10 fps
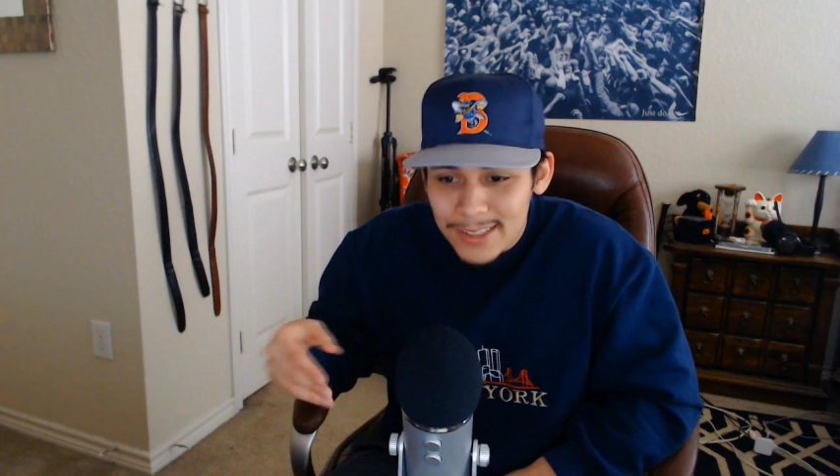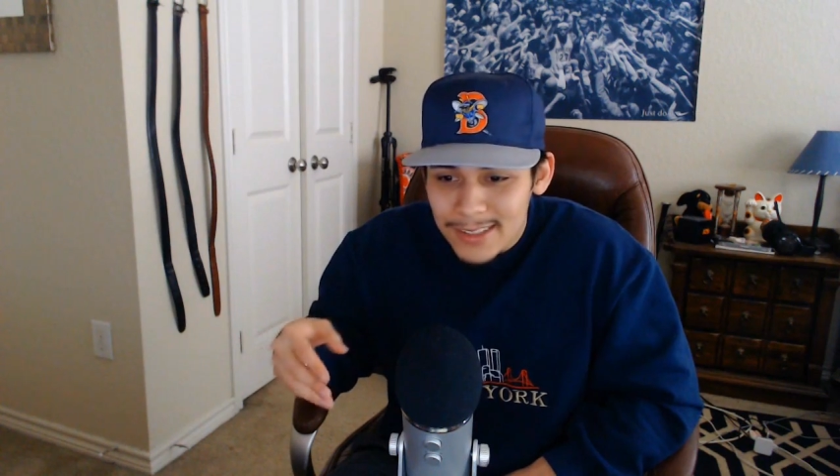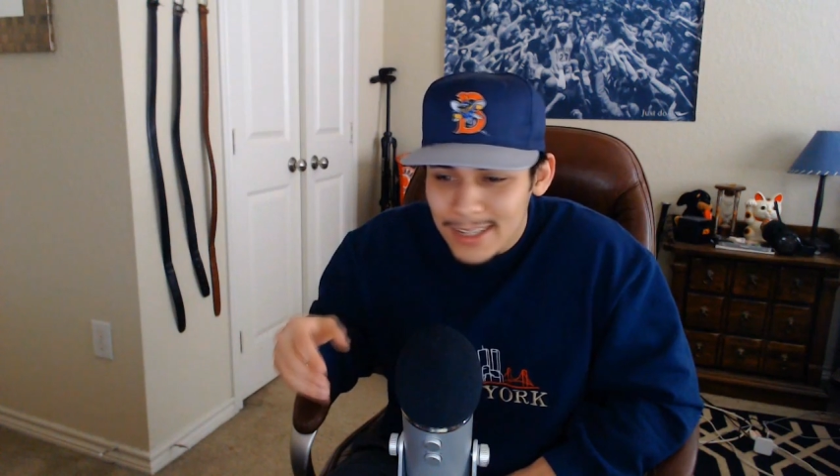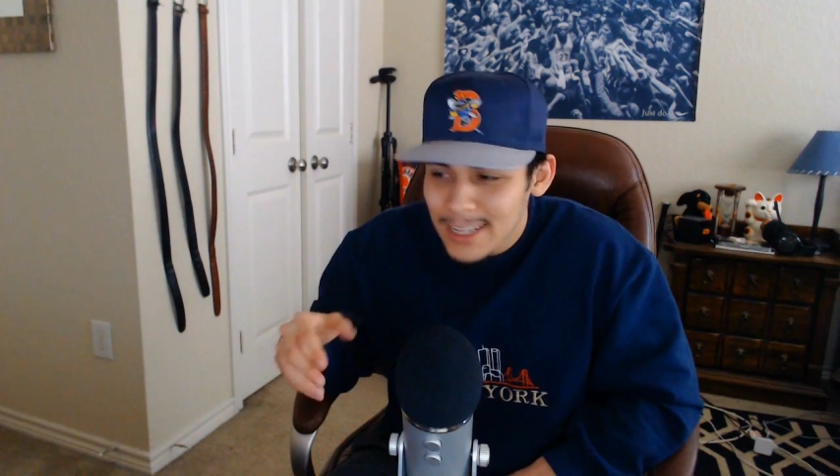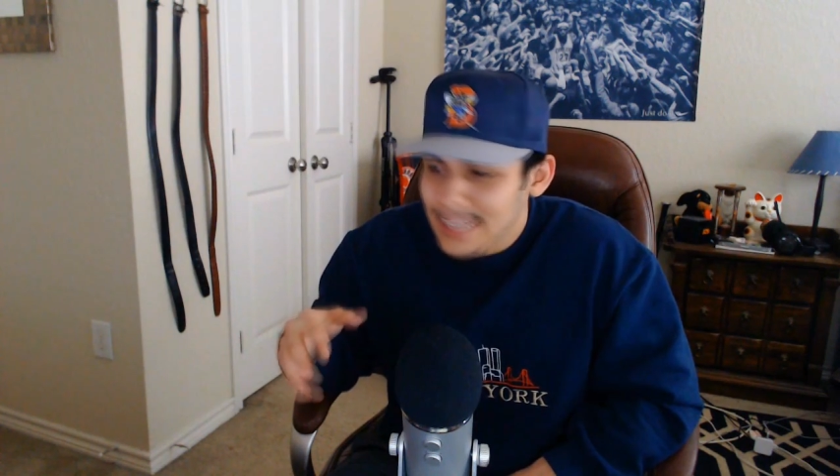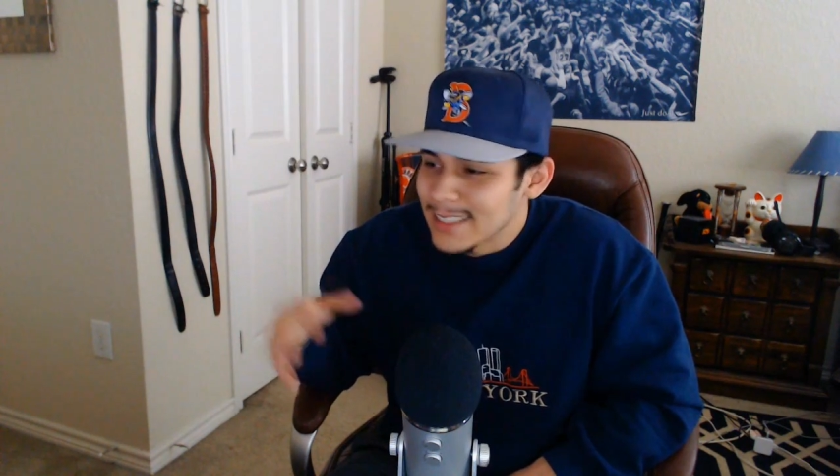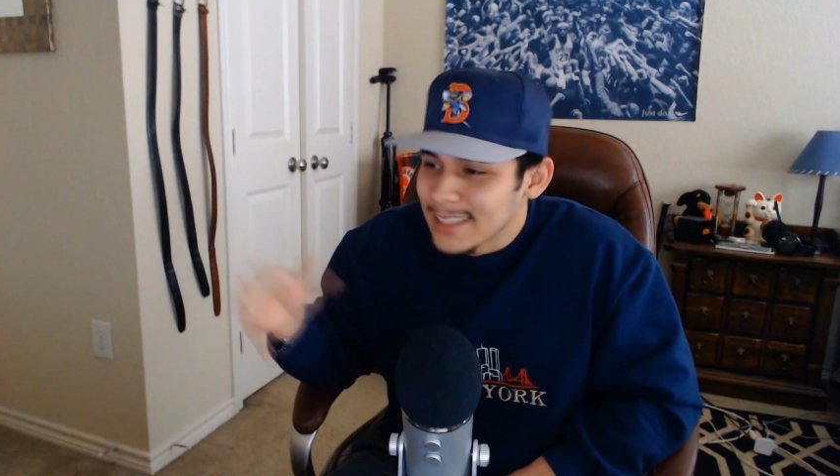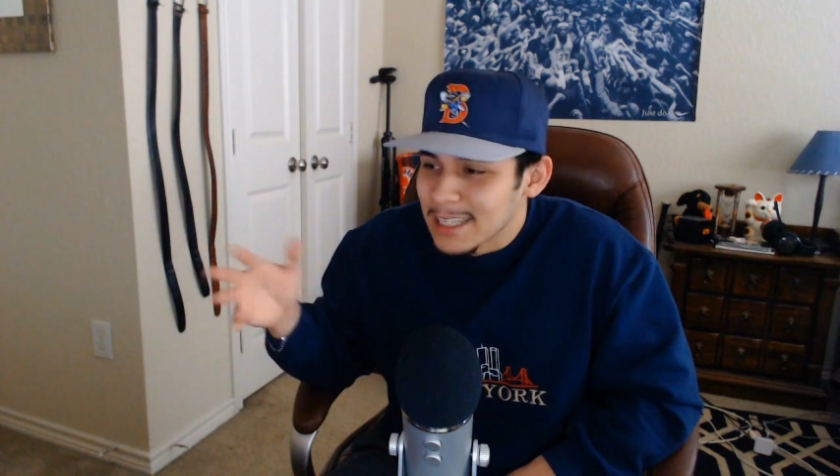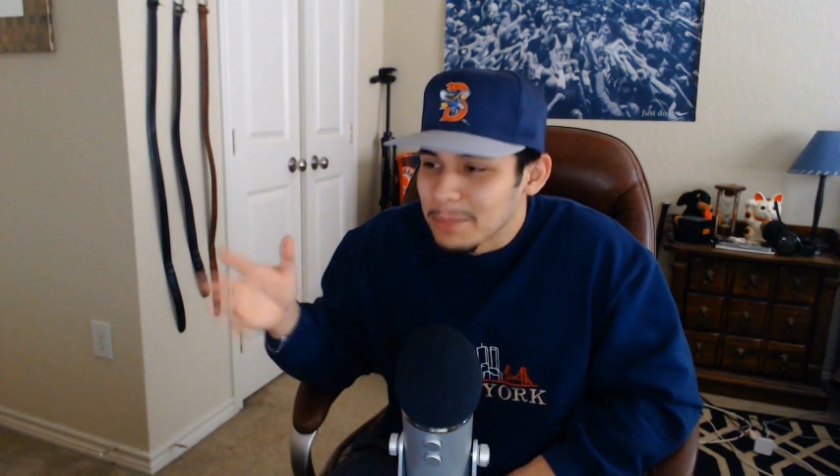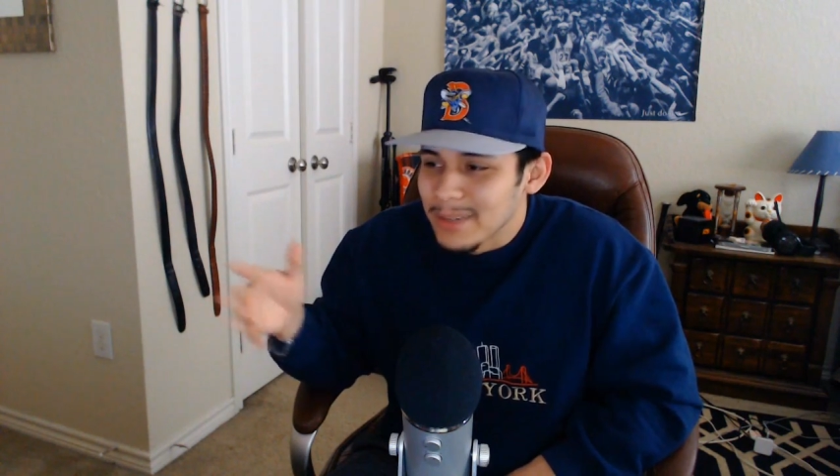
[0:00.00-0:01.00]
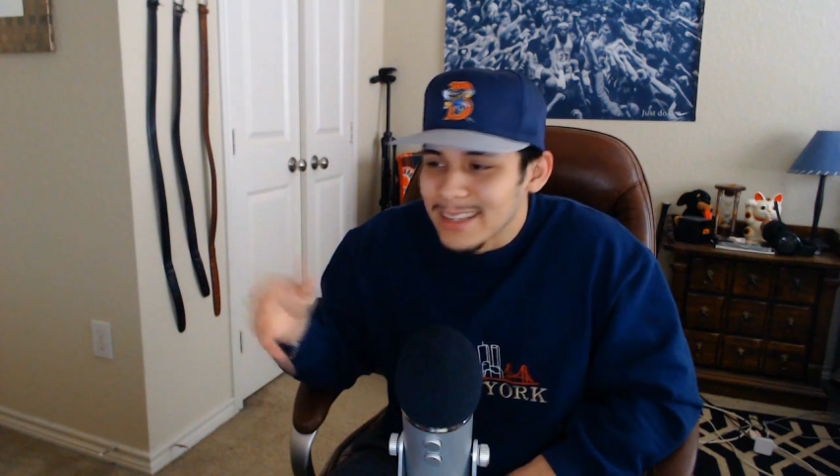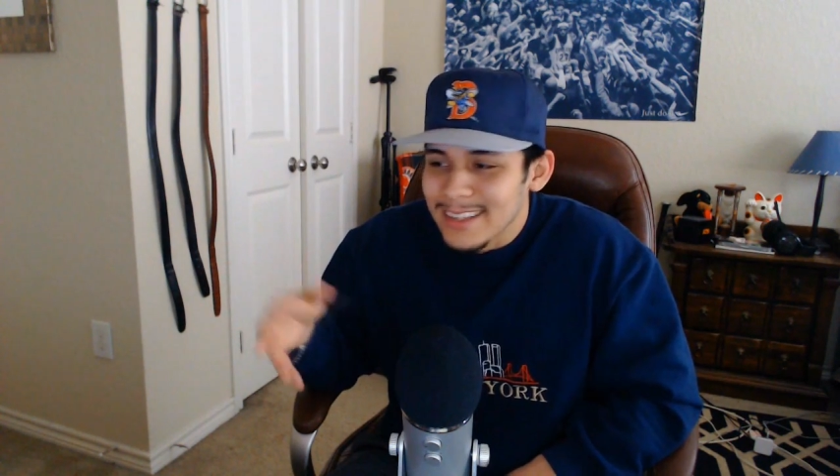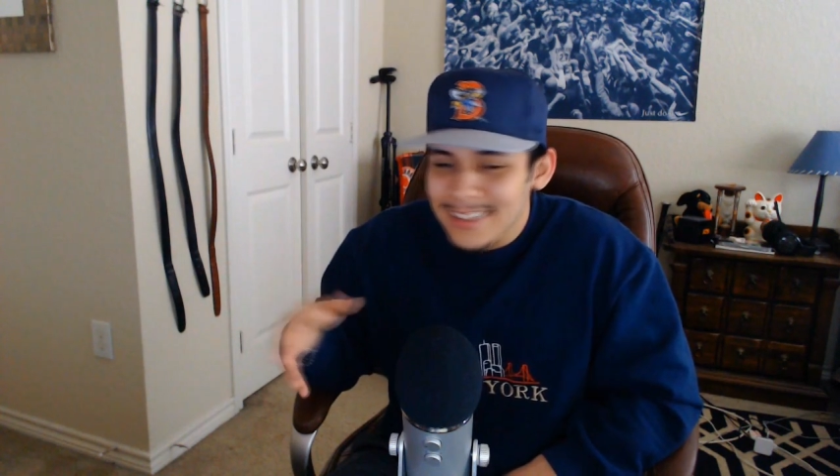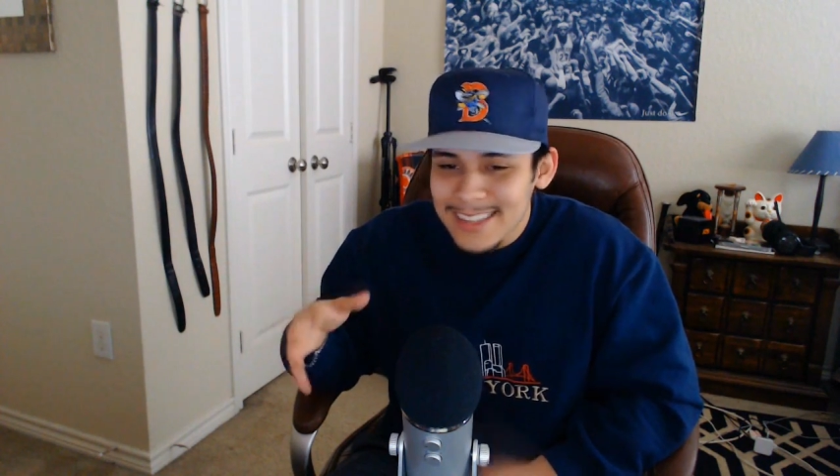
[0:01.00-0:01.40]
and he's sleeping in the